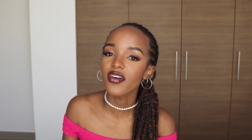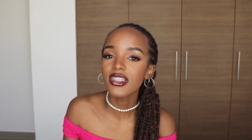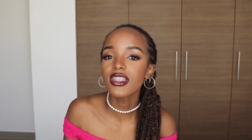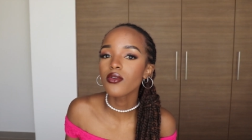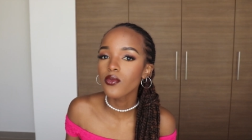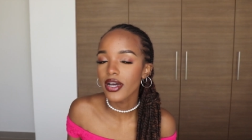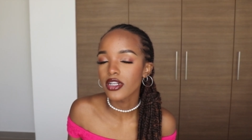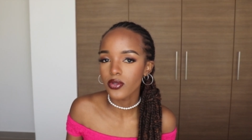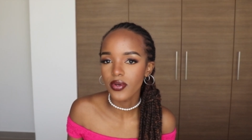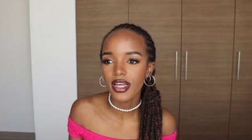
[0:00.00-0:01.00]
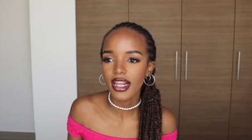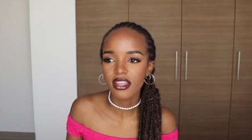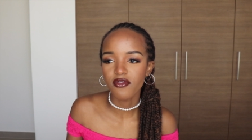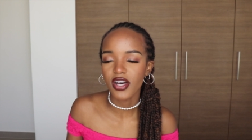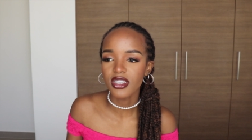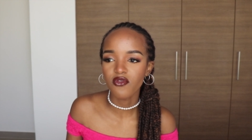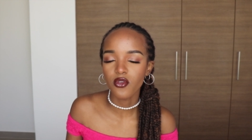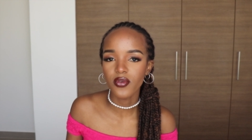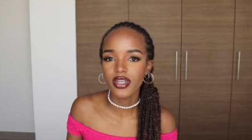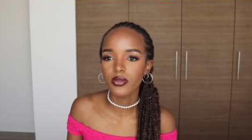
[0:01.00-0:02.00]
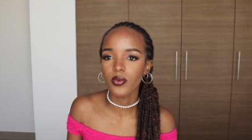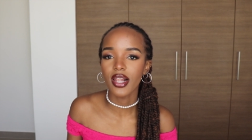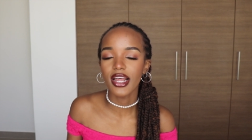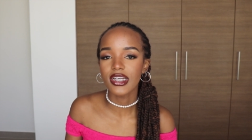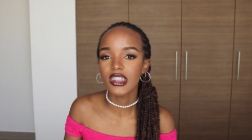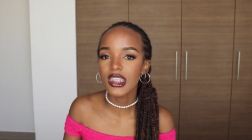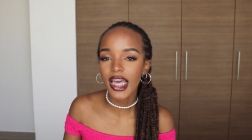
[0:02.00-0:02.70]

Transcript: first thing we're doing like the first few weeks we we're learning